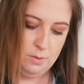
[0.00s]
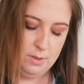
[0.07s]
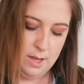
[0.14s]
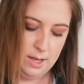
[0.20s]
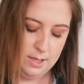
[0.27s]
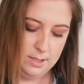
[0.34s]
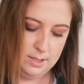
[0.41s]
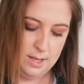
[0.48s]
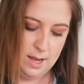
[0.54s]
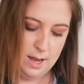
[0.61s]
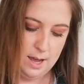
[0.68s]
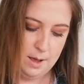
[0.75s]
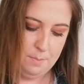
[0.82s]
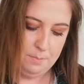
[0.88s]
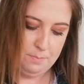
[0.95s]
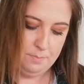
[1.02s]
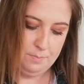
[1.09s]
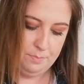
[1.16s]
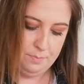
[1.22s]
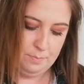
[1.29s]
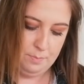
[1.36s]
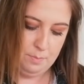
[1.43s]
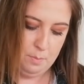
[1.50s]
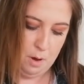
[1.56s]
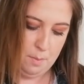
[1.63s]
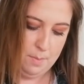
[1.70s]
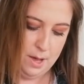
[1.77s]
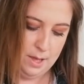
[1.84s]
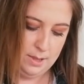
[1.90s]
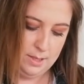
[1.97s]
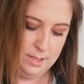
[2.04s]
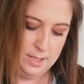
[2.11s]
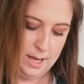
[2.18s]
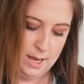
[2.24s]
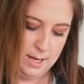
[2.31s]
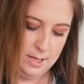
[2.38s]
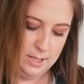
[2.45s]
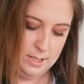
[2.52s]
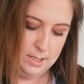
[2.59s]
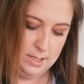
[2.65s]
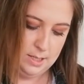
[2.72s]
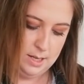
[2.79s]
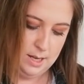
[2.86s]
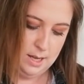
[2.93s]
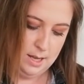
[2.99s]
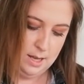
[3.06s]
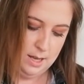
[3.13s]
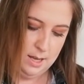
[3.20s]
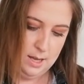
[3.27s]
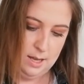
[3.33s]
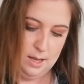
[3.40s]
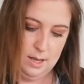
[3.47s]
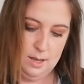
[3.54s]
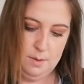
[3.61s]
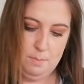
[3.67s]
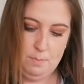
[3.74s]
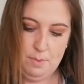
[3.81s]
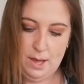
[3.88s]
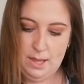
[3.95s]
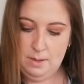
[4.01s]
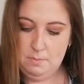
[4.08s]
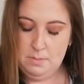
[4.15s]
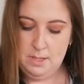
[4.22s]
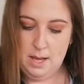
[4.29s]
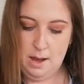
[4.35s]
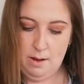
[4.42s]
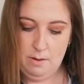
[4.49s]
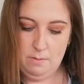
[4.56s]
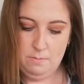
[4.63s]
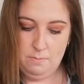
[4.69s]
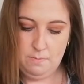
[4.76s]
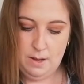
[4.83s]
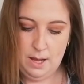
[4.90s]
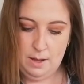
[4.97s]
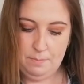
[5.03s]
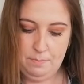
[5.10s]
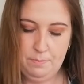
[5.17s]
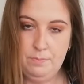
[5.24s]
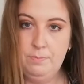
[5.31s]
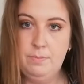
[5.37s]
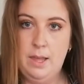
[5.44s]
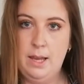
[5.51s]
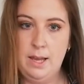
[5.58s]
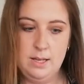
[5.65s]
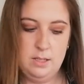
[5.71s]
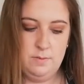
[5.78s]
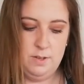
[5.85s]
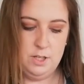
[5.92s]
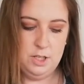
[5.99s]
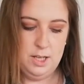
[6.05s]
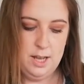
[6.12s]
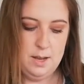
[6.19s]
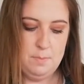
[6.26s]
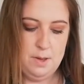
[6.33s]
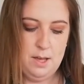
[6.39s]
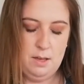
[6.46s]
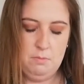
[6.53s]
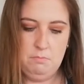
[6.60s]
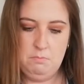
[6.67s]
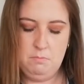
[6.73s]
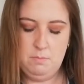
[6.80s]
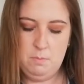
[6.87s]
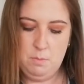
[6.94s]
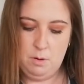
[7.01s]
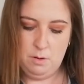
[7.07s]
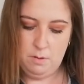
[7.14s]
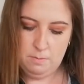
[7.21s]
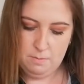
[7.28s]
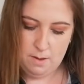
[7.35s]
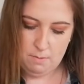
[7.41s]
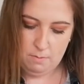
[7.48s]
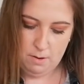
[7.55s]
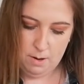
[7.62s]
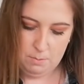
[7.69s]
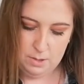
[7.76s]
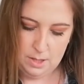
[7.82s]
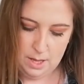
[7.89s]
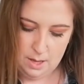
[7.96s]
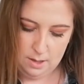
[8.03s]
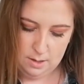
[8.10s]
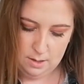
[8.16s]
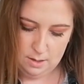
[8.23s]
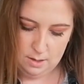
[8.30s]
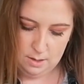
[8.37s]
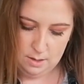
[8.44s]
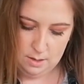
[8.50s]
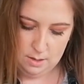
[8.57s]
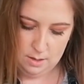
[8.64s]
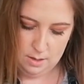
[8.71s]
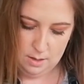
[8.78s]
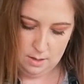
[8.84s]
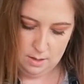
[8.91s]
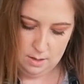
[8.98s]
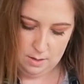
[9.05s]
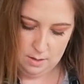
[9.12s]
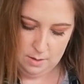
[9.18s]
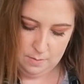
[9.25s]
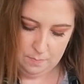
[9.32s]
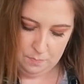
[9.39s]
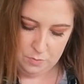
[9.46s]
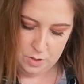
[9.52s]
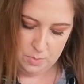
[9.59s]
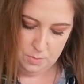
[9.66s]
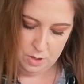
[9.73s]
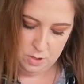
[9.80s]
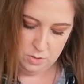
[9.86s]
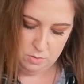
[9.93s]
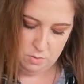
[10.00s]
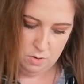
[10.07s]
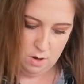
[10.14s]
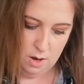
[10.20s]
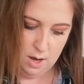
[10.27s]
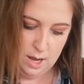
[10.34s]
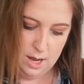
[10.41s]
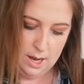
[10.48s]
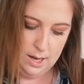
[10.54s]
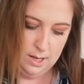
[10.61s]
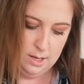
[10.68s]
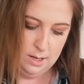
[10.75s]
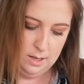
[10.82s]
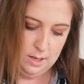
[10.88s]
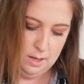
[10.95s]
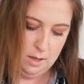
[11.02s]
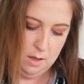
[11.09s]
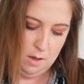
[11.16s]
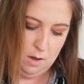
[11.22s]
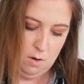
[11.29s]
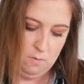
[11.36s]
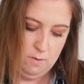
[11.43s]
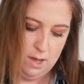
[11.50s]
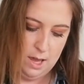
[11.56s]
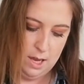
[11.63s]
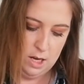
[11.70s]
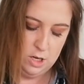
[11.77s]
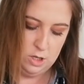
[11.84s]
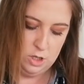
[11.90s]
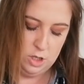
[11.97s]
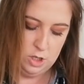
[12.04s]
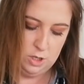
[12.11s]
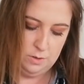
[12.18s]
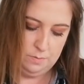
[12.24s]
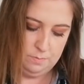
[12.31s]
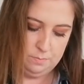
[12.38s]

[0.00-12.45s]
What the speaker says: things that pop out the seeds by themselves, like individually, but I'm not going to faff around with that. So I'm going to do 9 of each.